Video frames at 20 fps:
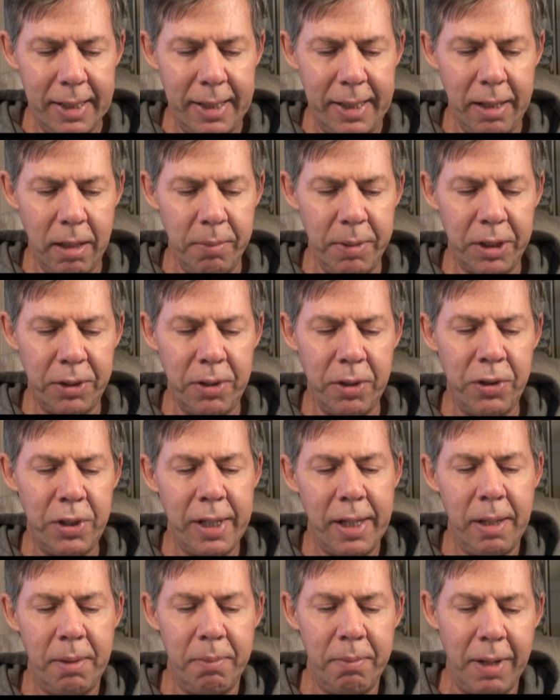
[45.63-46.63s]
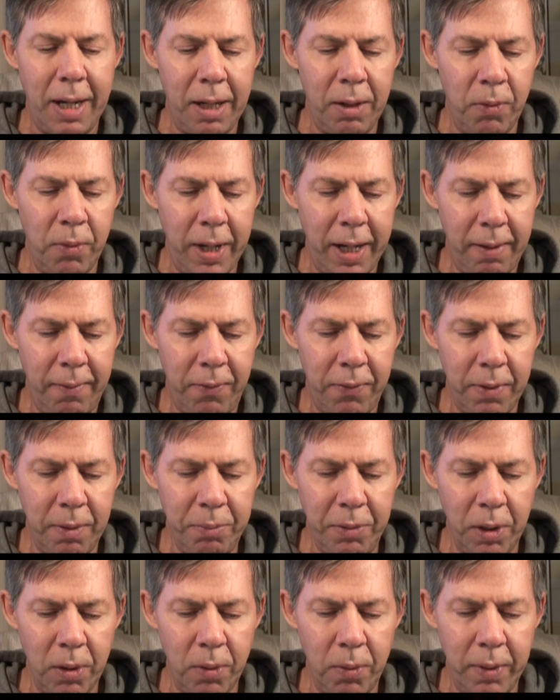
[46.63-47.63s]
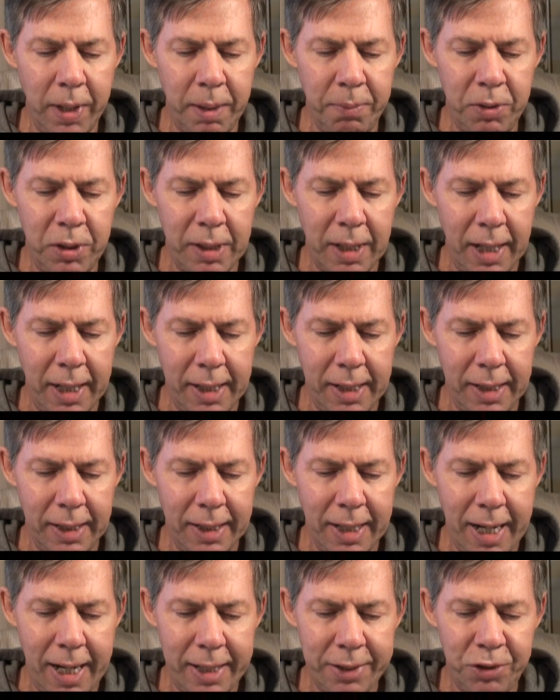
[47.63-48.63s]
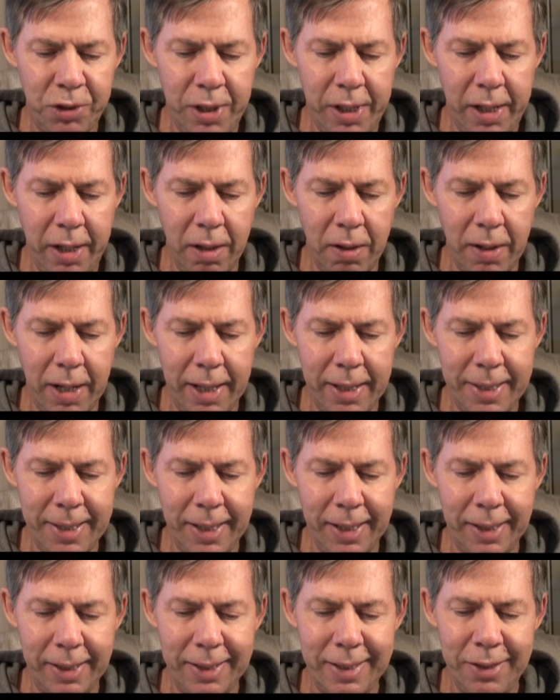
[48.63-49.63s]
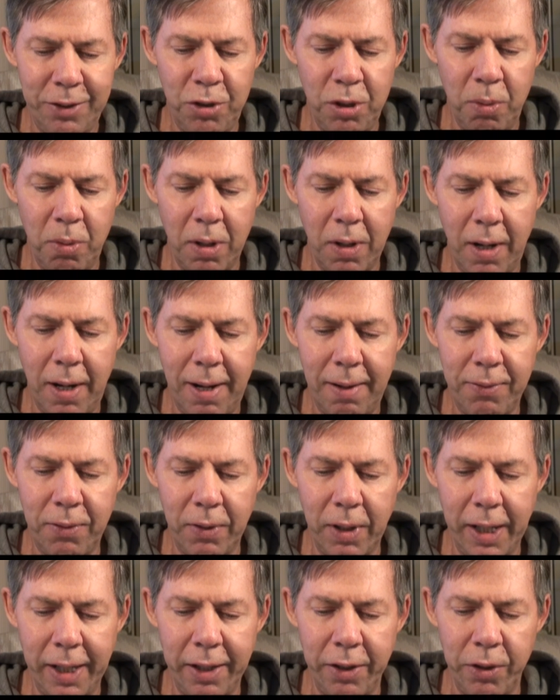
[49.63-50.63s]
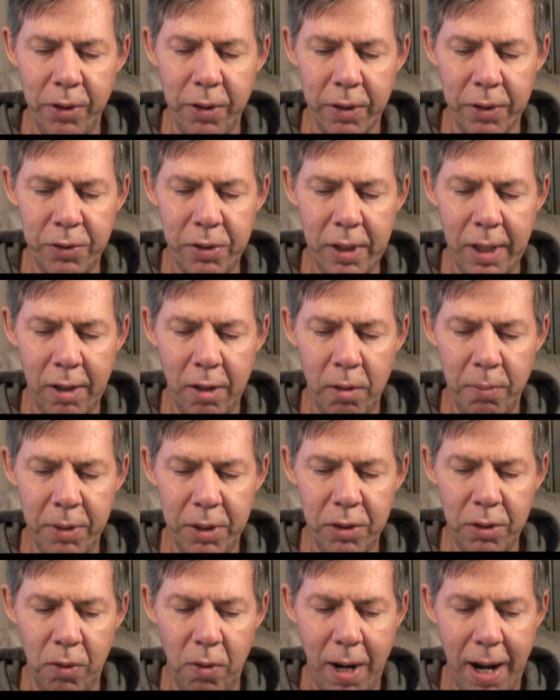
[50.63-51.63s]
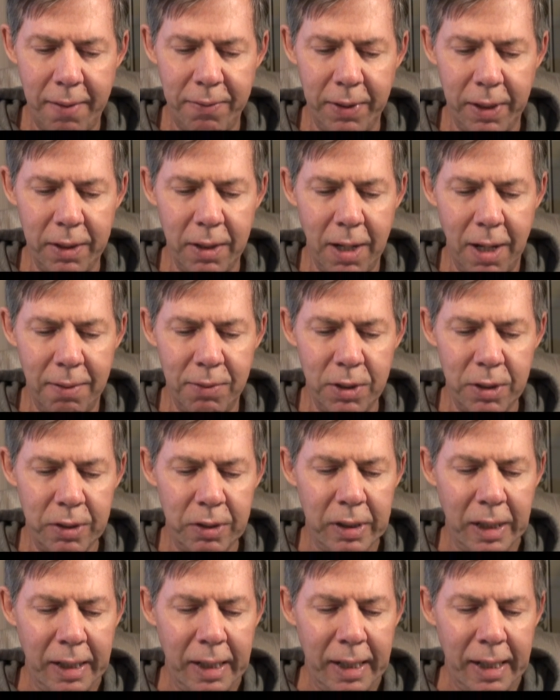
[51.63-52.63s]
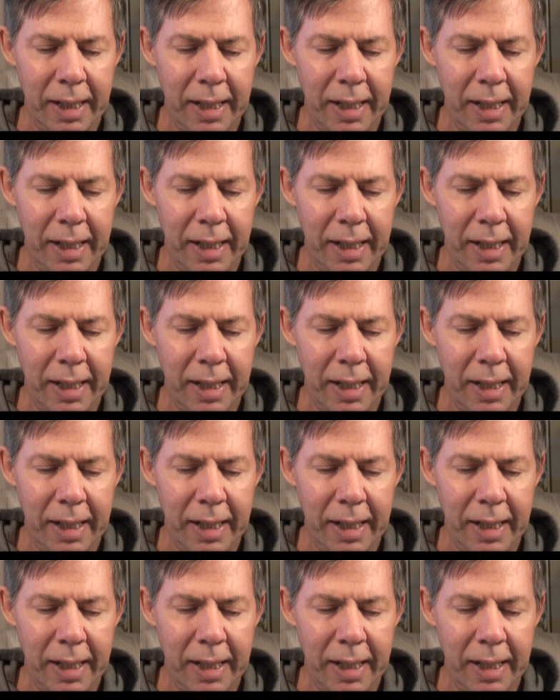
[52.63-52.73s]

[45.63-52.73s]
Dear Mr. Sim, I read from your website last year, I think, that you were offering your Cerebus graphic novels